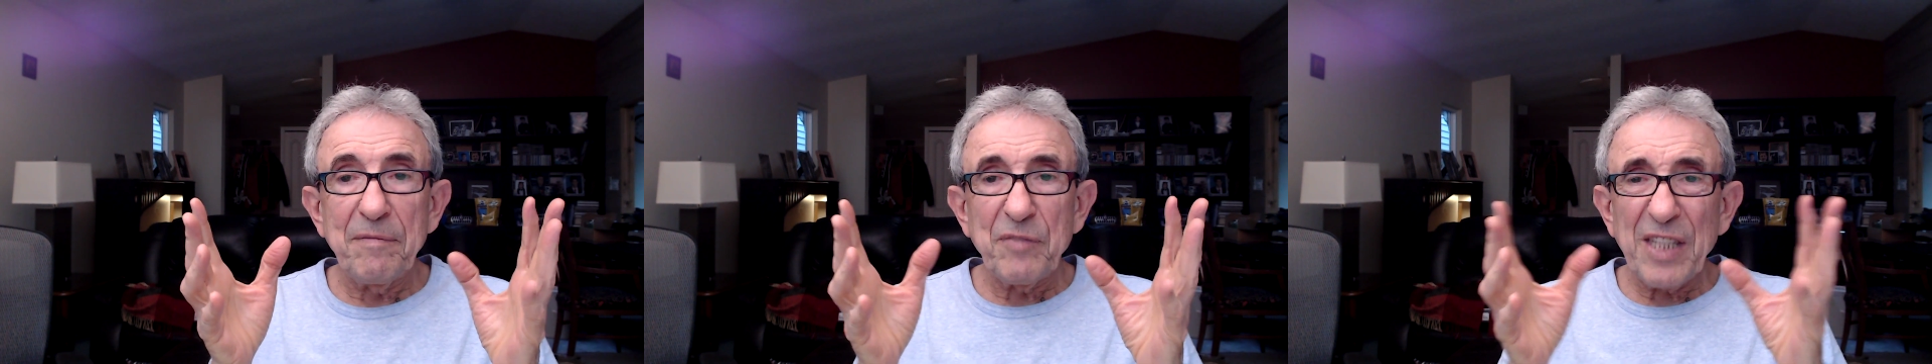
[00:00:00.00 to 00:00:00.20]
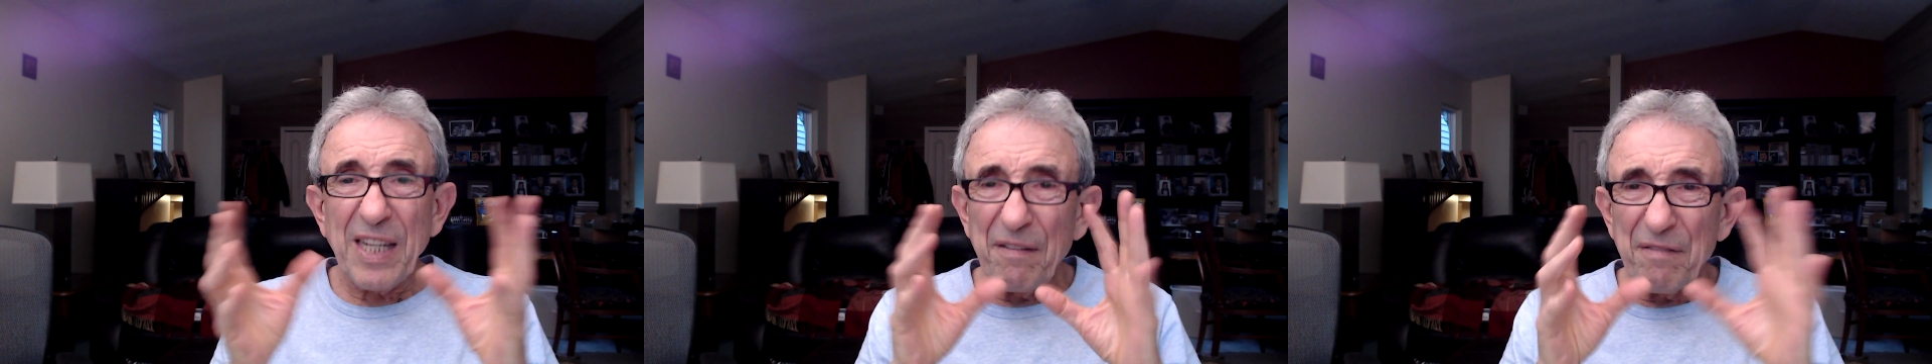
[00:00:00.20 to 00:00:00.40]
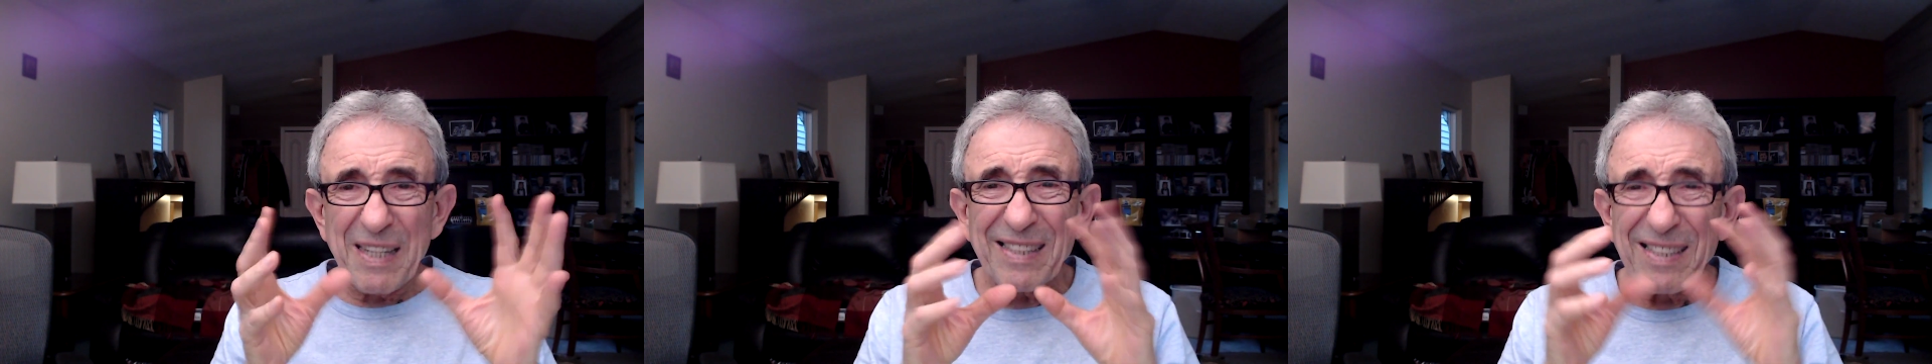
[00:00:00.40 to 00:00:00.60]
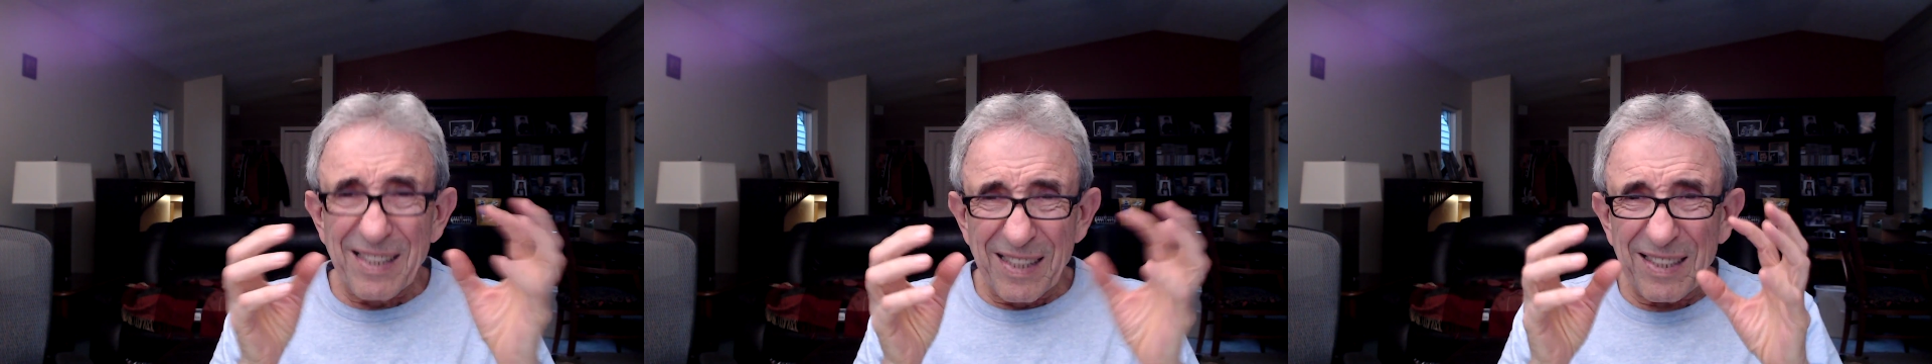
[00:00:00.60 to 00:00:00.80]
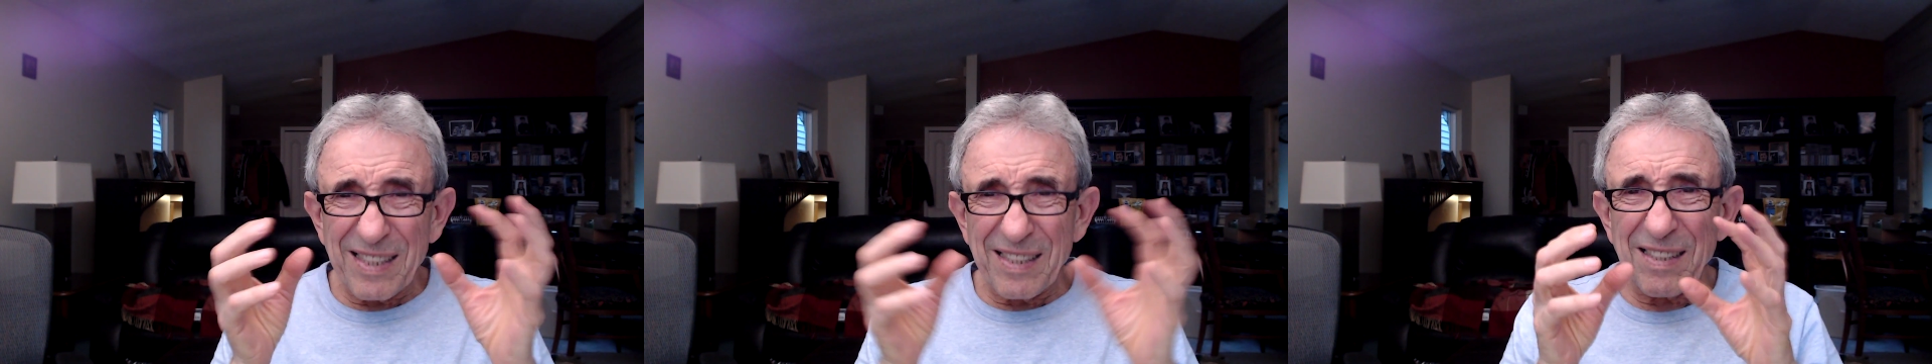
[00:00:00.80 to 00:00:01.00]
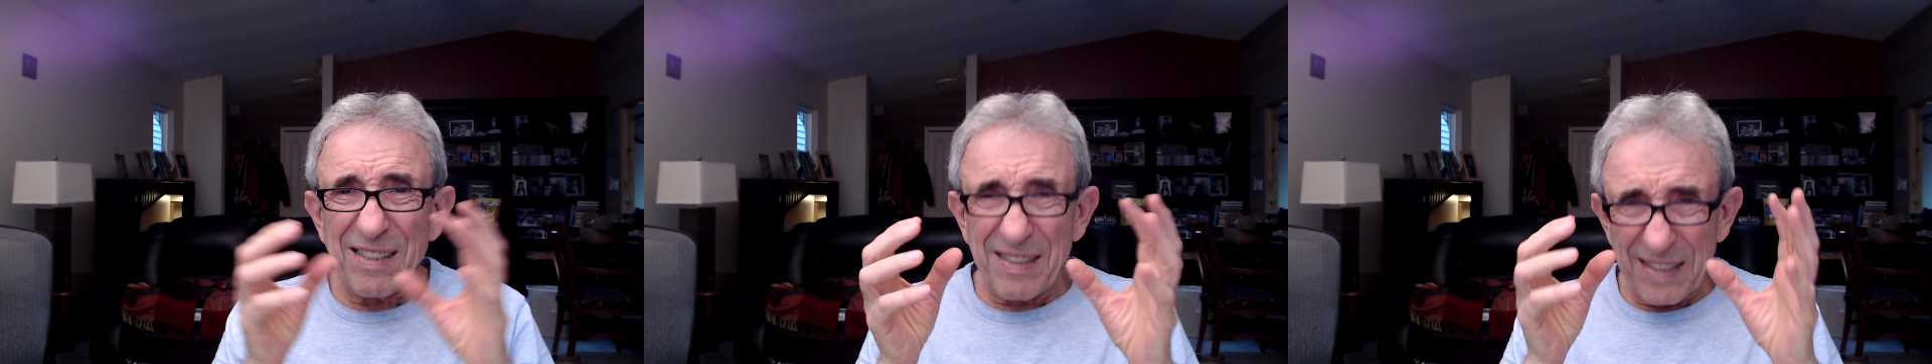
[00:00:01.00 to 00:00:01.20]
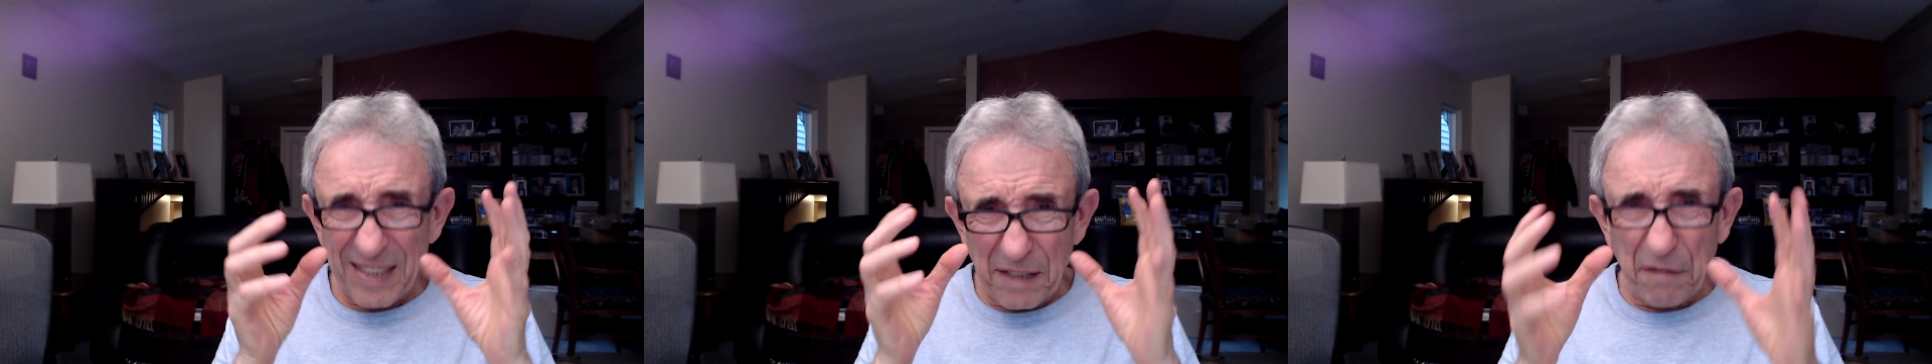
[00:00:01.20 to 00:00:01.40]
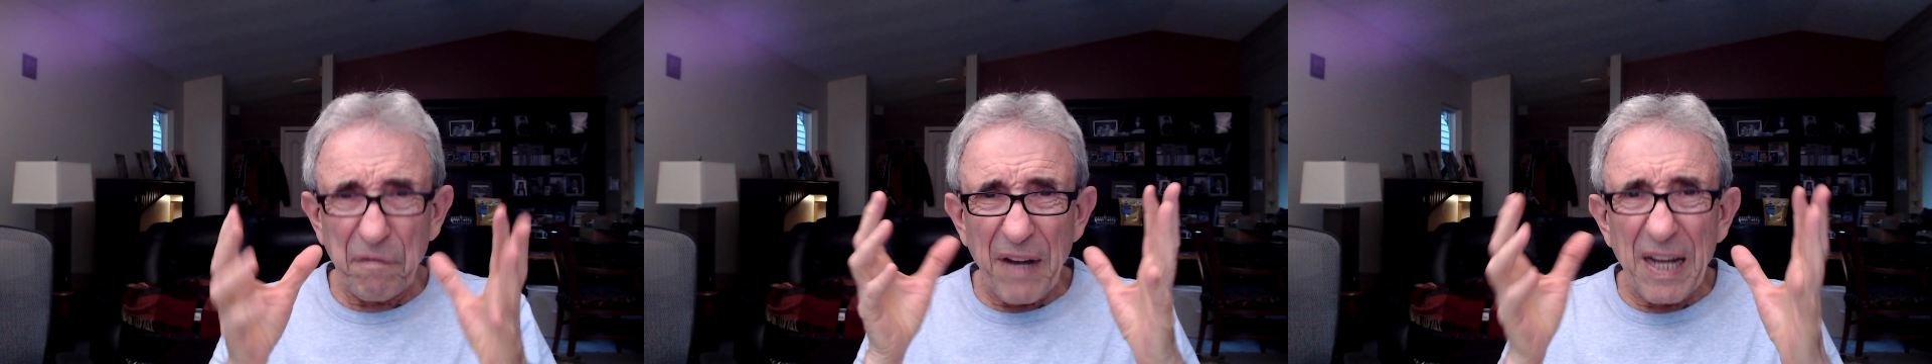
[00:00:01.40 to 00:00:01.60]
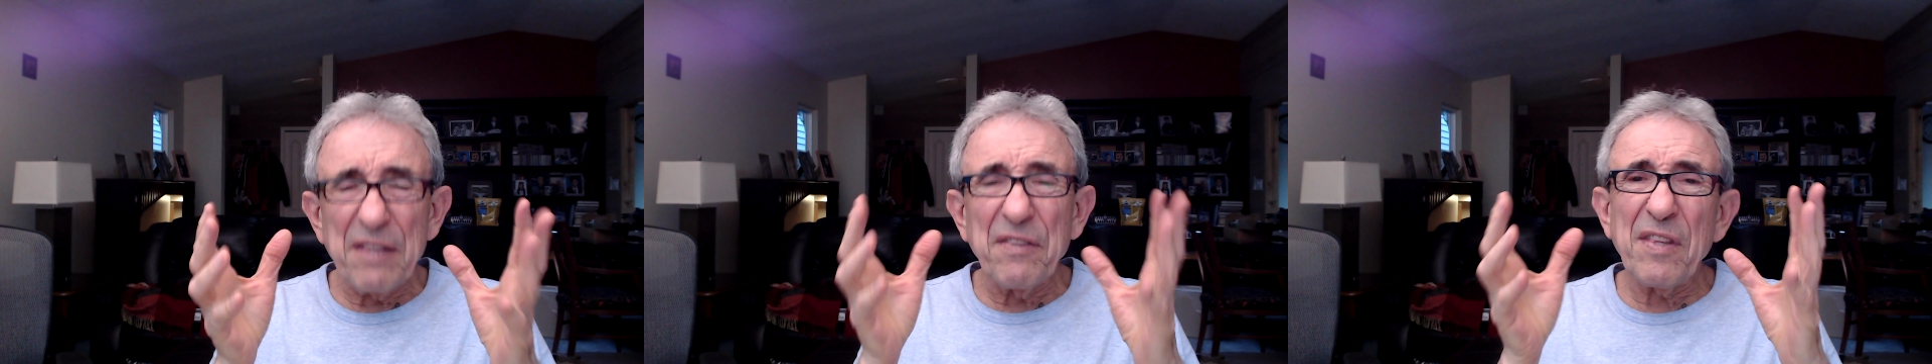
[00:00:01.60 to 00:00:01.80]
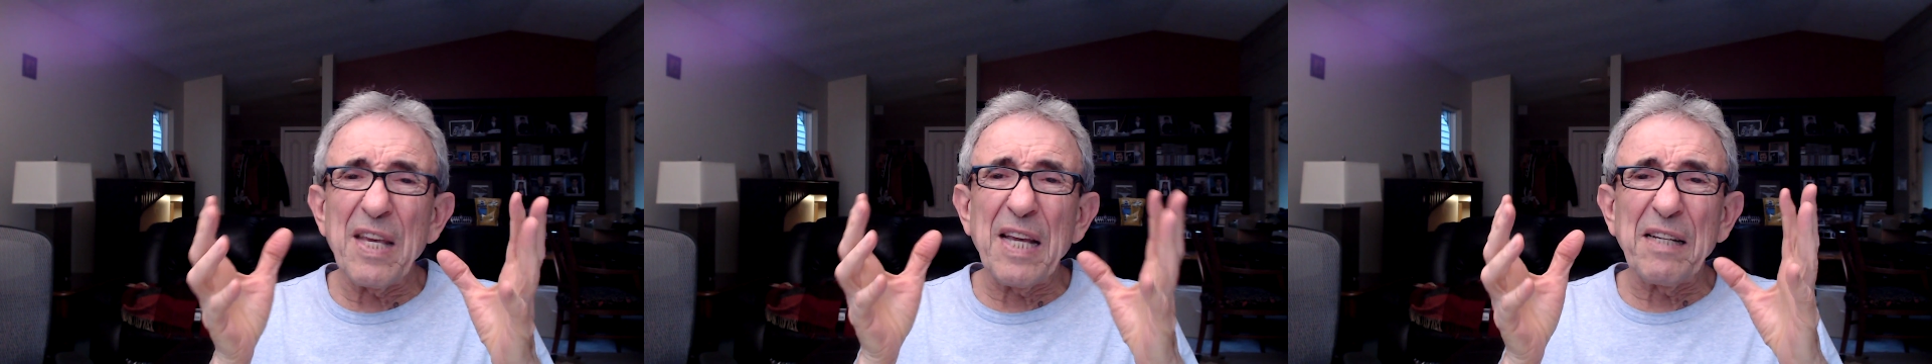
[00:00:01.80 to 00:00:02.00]
And a vessel is a defined
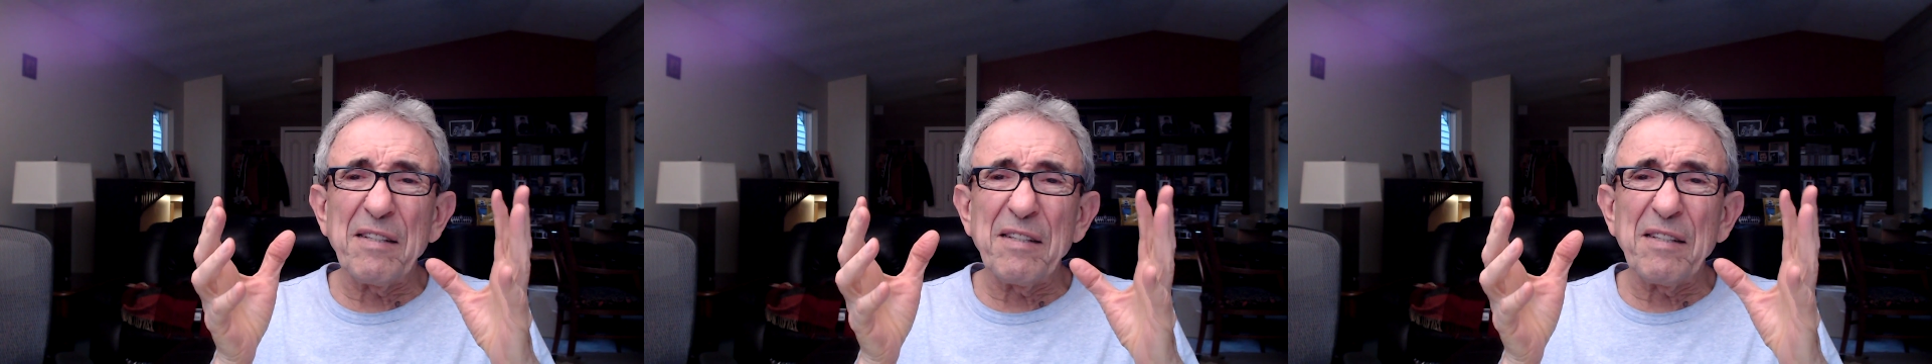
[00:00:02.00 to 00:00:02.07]
thing.